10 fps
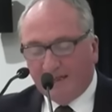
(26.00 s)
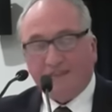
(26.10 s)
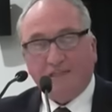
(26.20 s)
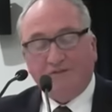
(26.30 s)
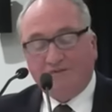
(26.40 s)

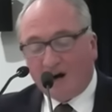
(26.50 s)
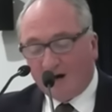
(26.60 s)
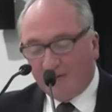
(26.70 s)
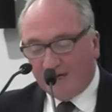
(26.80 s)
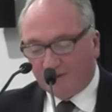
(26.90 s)
It's an
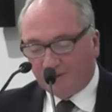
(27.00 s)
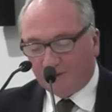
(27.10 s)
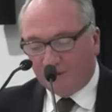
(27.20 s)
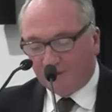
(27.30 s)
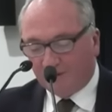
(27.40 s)
environmental
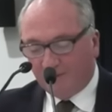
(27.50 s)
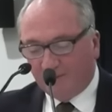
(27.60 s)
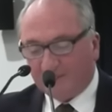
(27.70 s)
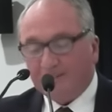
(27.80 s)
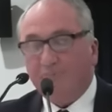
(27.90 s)
swindle.
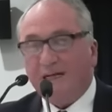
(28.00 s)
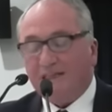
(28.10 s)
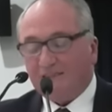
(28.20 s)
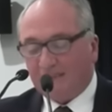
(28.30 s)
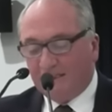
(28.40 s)
It's the
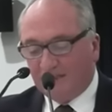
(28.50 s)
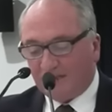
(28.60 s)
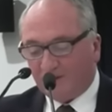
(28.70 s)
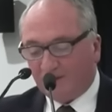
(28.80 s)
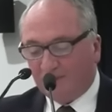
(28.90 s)
biggest
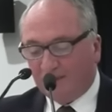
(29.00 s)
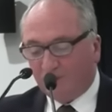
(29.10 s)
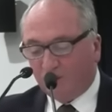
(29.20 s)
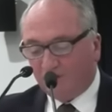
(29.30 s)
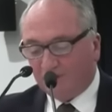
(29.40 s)
industrial
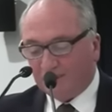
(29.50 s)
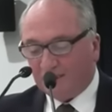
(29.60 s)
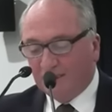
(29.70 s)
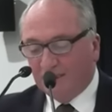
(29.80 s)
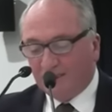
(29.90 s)

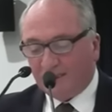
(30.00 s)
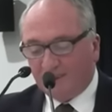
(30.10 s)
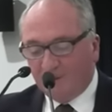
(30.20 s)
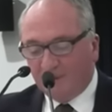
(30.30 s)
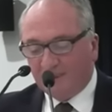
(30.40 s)
metamorphosis that
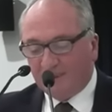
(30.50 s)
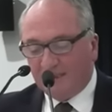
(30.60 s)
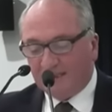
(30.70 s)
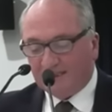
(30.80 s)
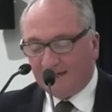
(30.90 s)
the New
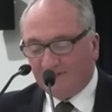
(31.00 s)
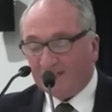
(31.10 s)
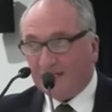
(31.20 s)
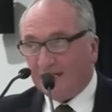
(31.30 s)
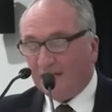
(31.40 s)
England has ever
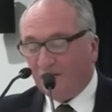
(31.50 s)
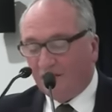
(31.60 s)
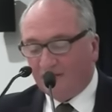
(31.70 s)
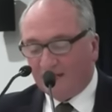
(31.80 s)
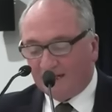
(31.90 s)
seen
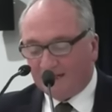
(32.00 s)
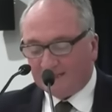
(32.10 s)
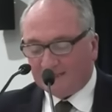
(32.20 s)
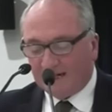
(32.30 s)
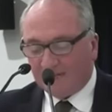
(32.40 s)
of their
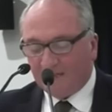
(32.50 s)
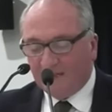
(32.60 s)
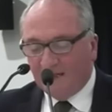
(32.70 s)
landscape